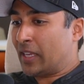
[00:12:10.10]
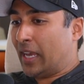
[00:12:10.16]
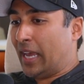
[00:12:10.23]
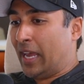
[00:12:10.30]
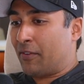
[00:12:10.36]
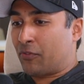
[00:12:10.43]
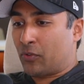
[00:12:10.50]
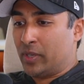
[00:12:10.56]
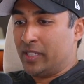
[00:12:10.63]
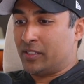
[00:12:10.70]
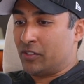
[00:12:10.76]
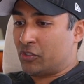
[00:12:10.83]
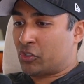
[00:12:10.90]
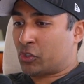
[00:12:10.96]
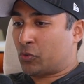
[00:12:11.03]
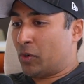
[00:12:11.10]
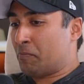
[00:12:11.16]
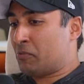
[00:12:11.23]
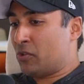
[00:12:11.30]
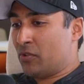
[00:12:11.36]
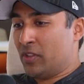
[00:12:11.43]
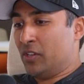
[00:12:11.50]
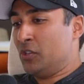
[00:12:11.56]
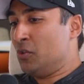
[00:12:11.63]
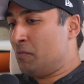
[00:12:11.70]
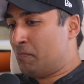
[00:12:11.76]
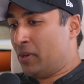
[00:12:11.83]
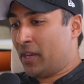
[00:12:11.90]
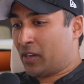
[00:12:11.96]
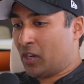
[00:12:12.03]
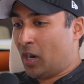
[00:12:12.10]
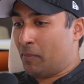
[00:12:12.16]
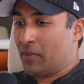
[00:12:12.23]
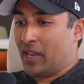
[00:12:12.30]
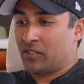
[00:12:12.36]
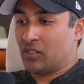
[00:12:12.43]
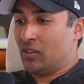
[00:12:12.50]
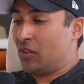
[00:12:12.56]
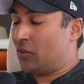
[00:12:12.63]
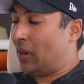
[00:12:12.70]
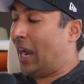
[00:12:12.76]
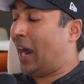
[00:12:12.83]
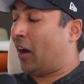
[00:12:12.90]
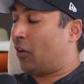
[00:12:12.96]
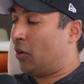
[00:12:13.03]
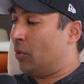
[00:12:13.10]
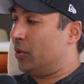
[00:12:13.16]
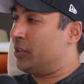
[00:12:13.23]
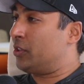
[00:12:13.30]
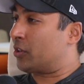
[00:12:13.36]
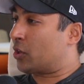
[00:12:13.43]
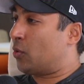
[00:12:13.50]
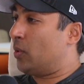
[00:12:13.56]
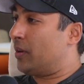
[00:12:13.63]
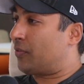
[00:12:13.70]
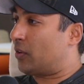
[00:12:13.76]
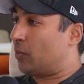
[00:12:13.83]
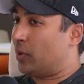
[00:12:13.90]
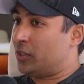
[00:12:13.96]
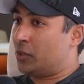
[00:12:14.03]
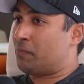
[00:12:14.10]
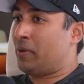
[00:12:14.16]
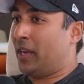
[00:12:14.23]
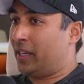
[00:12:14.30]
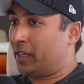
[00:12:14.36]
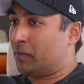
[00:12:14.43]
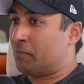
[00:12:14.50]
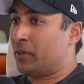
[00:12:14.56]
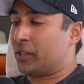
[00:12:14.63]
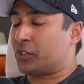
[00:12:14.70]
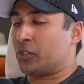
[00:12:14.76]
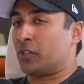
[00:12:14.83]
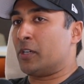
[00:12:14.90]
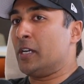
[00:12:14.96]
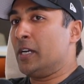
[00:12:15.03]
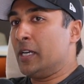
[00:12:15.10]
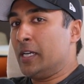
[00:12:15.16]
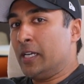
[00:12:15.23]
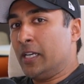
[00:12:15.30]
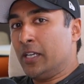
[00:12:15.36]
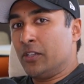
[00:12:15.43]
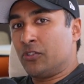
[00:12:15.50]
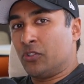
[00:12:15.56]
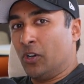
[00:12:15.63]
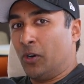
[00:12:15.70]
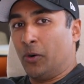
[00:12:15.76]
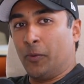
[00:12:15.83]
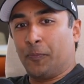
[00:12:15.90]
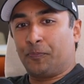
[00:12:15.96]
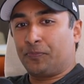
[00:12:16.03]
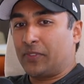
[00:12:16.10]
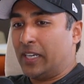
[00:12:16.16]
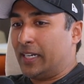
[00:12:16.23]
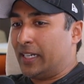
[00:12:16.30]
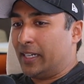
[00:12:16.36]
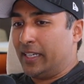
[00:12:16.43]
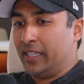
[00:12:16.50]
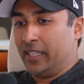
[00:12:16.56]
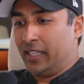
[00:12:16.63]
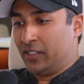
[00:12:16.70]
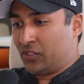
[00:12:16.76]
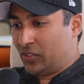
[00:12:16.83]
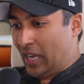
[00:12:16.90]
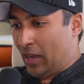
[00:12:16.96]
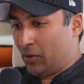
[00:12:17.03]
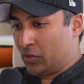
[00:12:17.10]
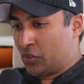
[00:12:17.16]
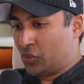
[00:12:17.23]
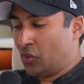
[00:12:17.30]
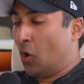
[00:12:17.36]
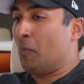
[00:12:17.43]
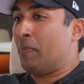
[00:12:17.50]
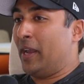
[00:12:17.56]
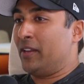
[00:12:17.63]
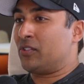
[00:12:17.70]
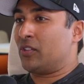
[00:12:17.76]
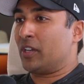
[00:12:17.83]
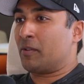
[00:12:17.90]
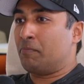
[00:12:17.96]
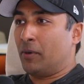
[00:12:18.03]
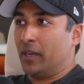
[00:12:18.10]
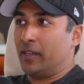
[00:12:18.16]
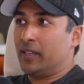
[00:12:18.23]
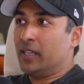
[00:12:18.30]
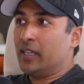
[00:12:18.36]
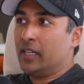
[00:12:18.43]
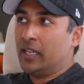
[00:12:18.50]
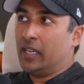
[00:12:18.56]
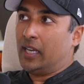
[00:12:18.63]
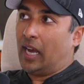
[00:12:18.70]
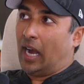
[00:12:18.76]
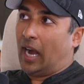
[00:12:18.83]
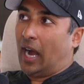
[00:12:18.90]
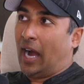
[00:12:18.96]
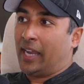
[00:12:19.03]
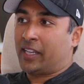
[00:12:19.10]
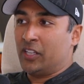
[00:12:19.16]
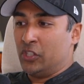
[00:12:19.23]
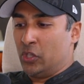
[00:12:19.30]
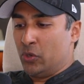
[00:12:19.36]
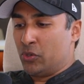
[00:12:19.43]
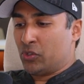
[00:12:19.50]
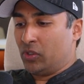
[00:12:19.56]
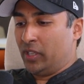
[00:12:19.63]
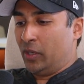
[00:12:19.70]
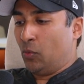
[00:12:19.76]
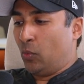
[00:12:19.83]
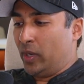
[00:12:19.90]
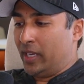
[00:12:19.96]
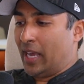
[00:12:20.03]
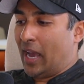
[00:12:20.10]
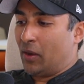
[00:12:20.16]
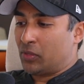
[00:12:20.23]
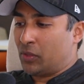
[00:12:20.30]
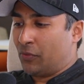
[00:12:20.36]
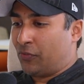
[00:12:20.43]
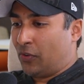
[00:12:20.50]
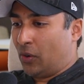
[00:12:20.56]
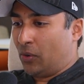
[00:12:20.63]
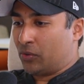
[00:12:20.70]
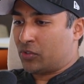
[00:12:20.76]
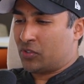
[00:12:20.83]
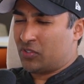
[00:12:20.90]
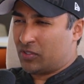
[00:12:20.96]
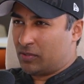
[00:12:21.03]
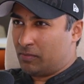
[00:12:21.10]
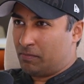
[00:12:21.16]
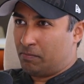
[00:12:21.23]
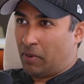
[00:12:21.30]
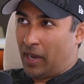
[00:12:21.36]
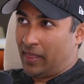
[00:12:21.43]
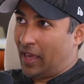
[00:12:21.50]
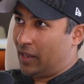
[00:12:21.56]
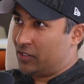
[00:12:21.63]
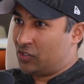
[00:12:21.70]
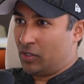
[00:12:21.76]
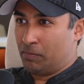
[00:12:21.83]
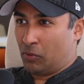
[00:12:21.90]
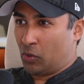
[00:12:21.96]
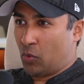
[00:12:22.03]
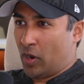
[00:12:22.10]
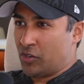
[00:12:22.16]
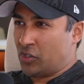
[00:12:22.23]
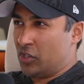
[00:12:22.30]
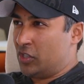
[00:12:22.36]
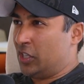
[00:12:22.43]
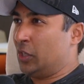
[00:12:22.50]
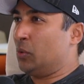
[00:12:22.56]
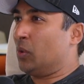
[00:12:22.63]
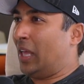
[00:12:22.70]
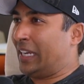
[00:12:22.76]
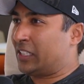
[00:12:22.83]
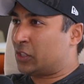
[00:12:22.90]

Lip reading: every descriptor that you pick up, that's another arrow in your quiver when you're painting a picture. So it sounds so basic, but I can usually weed out the folks by that simple question: do you like